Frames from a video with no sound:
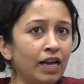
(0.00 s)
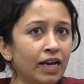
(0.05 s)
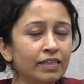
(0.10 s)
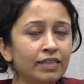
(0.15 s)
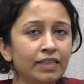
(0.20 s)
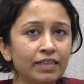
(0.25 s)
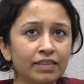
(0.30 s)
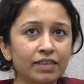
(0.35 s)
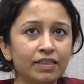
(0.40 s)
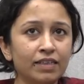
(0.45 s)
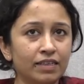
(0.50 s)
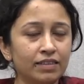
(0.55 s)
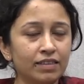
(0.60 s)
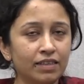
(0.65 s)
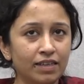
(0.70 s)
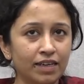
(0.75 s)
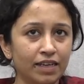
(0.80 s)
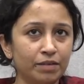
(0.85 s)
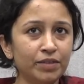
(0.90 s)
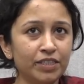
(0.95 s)
I think the,
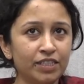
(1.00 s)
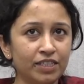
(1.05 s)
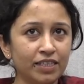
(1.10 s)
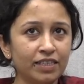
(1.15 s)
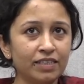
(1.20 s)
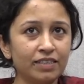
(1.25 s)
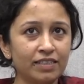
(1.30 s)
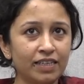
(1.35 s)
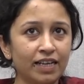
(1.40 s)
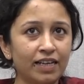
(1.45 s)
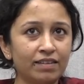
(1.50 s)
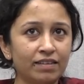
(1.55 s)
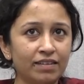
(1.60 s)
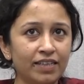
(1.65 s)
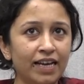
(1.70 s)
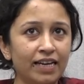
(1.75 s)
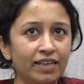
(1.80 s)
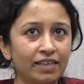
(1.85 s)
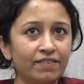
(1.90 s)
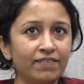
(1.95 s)
the climate change and
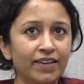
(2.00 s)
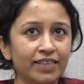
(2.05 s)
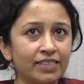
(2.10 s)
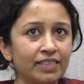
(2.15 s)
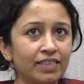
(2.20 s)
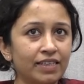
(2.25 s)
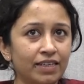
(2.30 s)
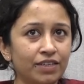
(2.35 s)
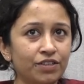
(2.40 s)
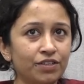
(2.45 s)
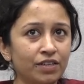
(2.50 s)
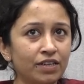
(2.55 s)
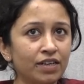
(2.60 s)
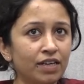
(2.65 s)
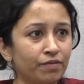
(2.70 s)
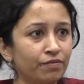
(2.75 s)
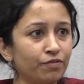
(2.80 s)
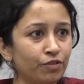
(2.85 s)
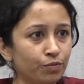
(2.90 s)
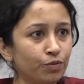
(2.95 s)
the anti-vaccination
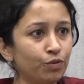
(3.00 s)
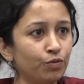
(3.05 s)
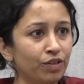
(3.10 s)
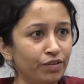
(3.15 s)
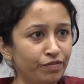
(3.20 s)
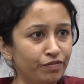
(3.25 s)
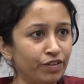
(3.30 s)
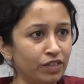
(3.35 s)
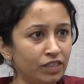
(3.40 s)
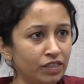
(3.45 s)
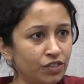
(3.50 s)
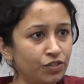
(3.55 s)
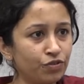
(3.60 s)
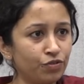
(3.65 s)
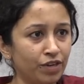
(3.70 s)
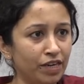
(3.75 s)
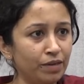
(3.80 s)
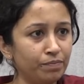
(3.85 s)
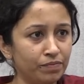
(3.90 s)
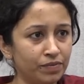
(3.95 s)
come from two different
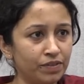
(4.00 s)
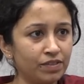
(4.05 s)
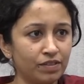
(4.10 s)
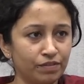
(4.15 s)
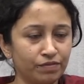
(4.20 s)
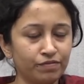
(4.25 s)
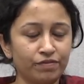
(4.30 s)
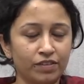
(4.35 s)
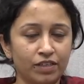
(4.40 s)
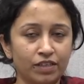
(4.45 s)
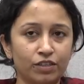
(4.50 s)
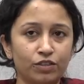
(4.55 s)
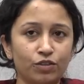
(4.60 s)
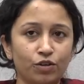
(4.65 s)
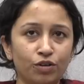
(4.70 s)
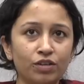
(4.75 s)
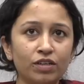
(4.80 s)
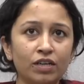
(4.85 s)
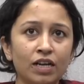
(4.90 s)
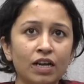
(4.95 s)
streams of uh,
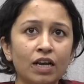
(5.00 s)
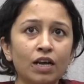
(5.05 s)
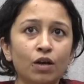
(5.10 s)
thought.